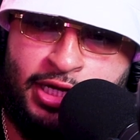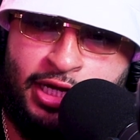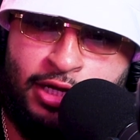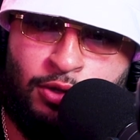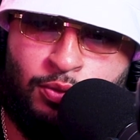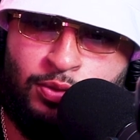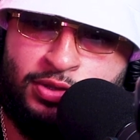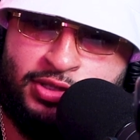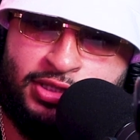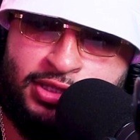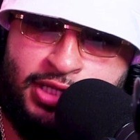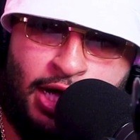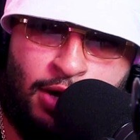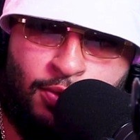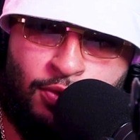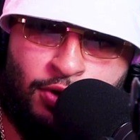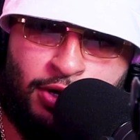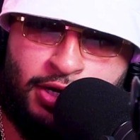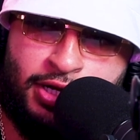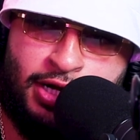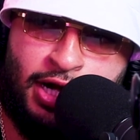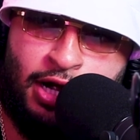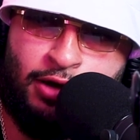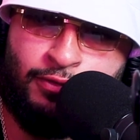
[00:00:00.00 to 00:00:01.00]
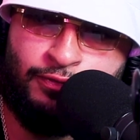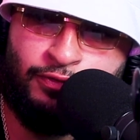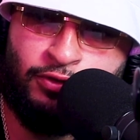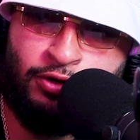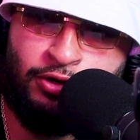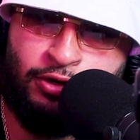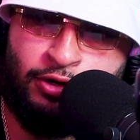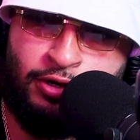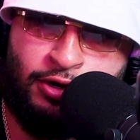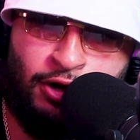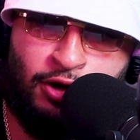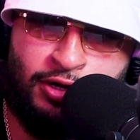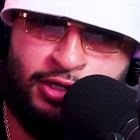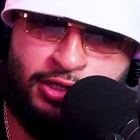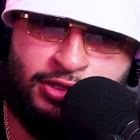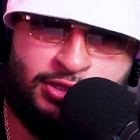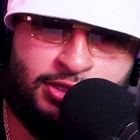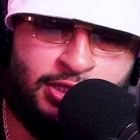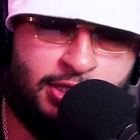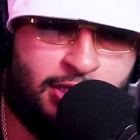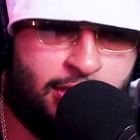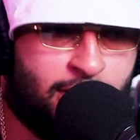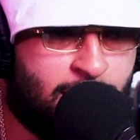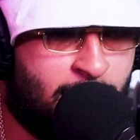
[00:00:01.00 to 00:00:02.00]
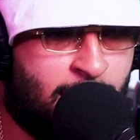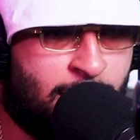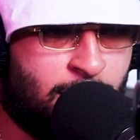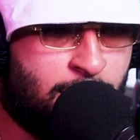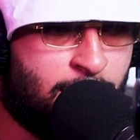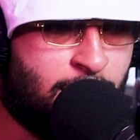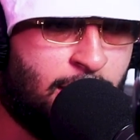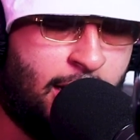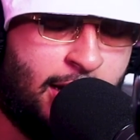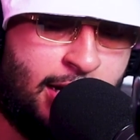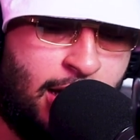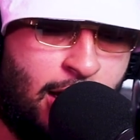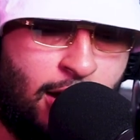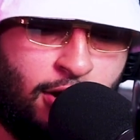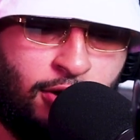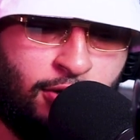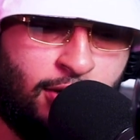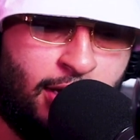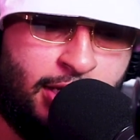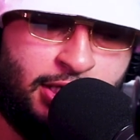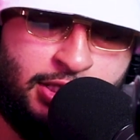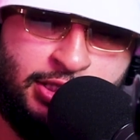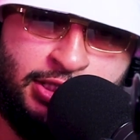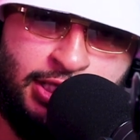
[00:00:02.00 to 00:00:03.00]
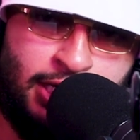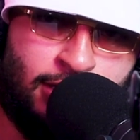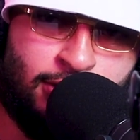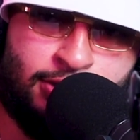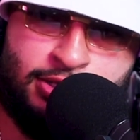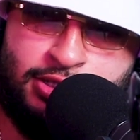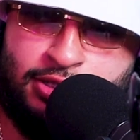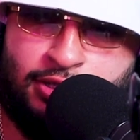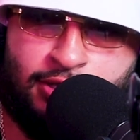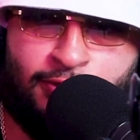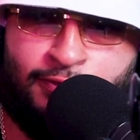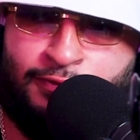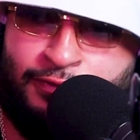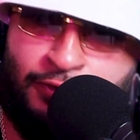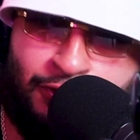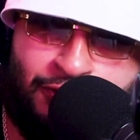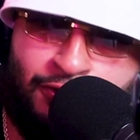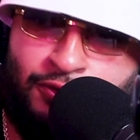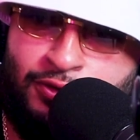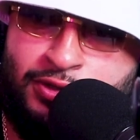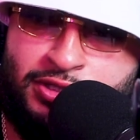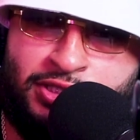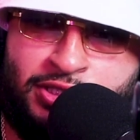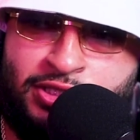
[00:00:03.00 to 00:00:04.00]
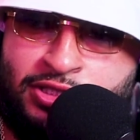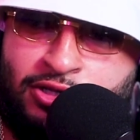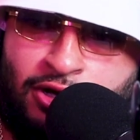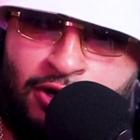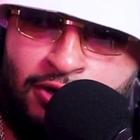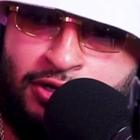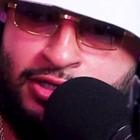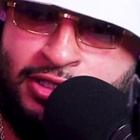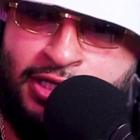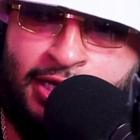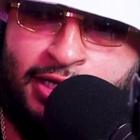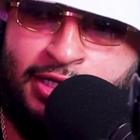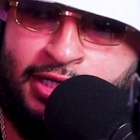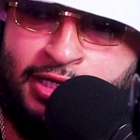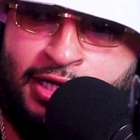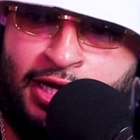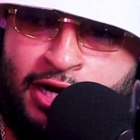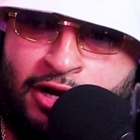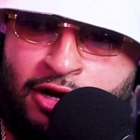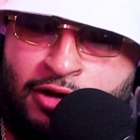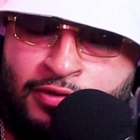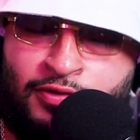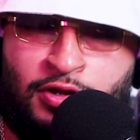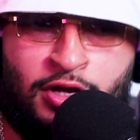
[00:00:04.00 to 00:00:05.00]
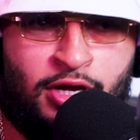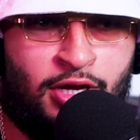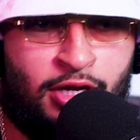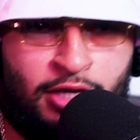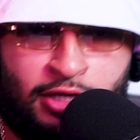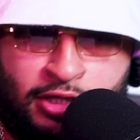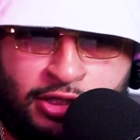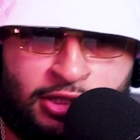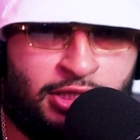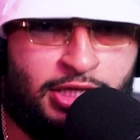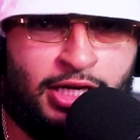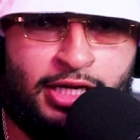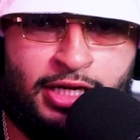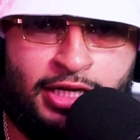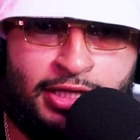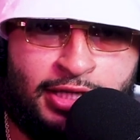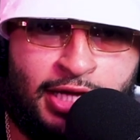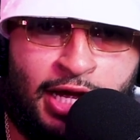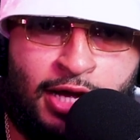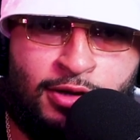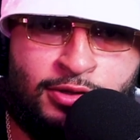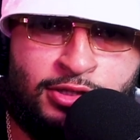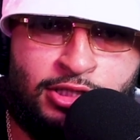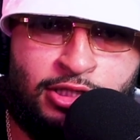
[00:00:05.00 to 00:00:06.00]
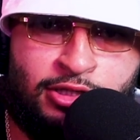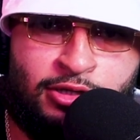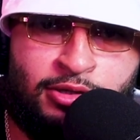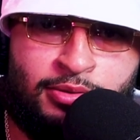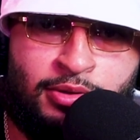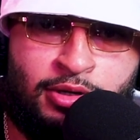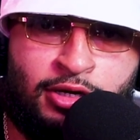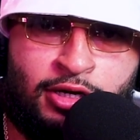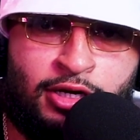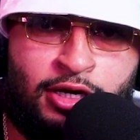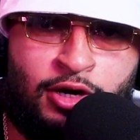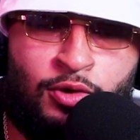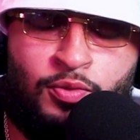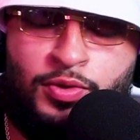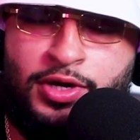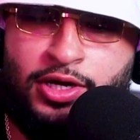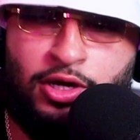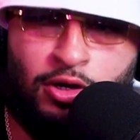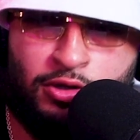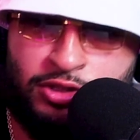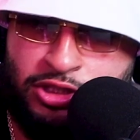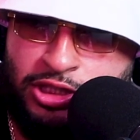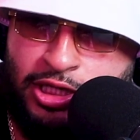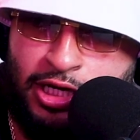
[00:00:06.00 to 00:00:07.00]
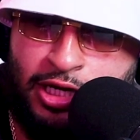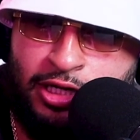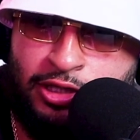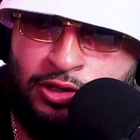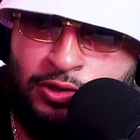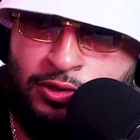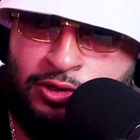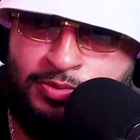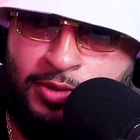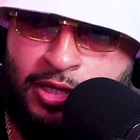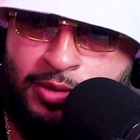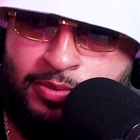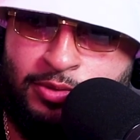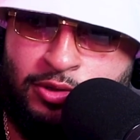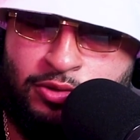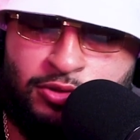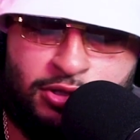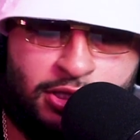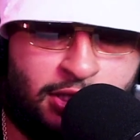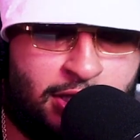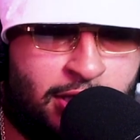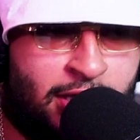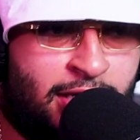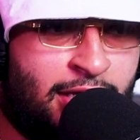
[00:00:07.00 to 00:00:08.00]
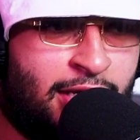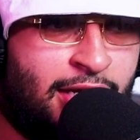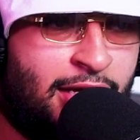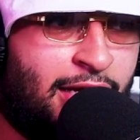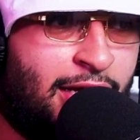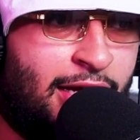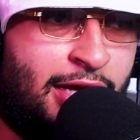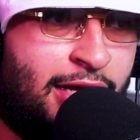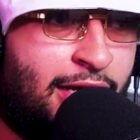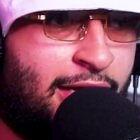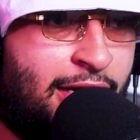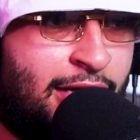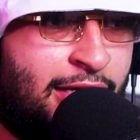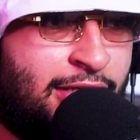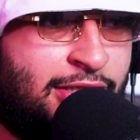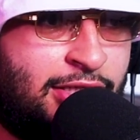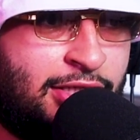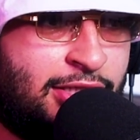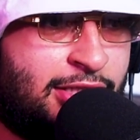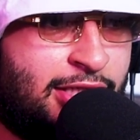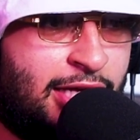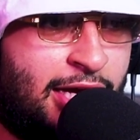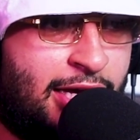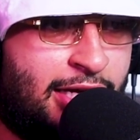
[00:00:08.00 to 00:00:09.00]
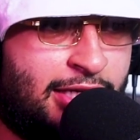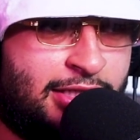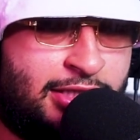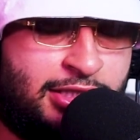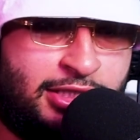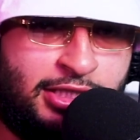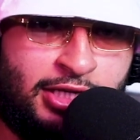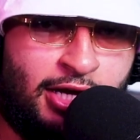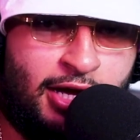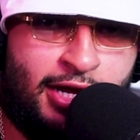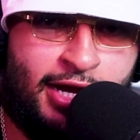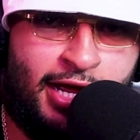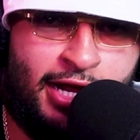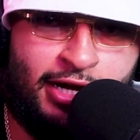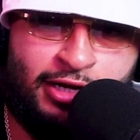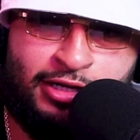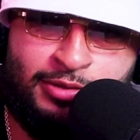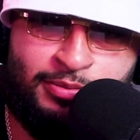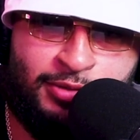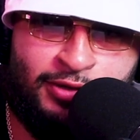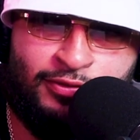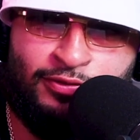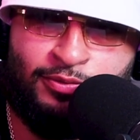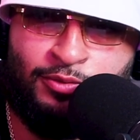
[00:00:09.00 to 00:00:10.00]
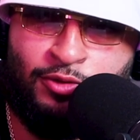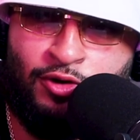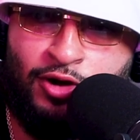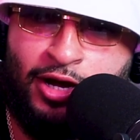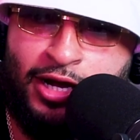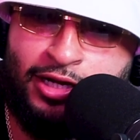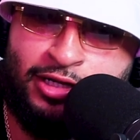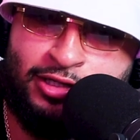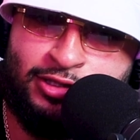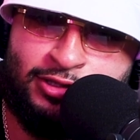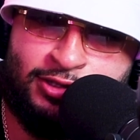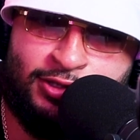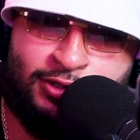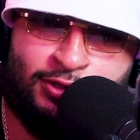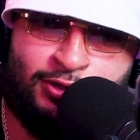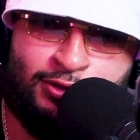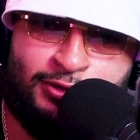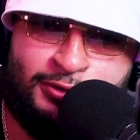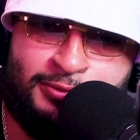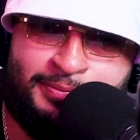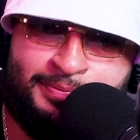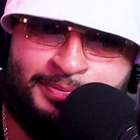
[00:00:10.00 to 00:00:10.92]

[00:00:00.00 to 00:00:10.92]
Like it was not working out for her at all. He's thinking like, good, I got her like shelter, food, she's all taken care of. She getting $1,000 a week. All she got to do is make music, and it just like she got even more out of control.